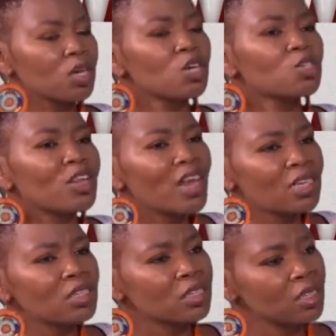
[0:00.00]
So
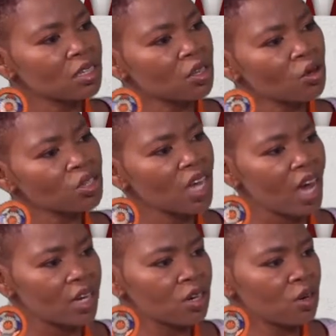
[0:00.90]
there's those
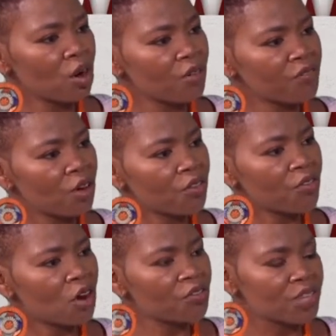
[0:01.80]
kind
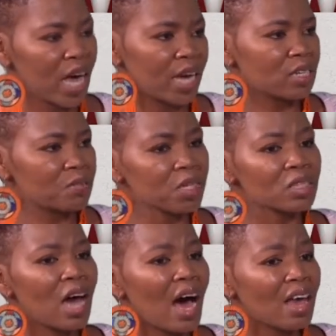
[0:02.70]
of
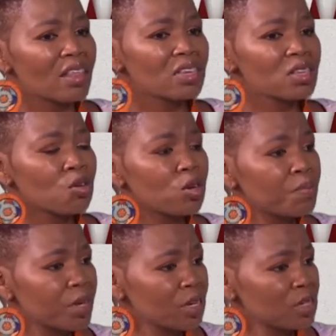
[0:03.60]
dynamics. Others, it could
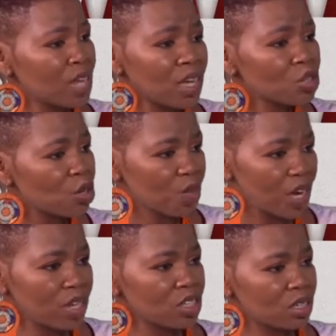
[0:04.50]
be science
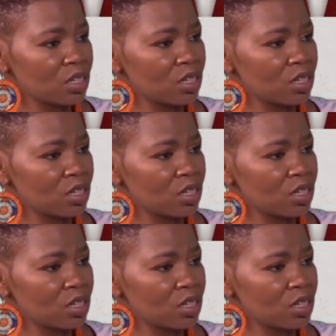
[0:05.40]
communication.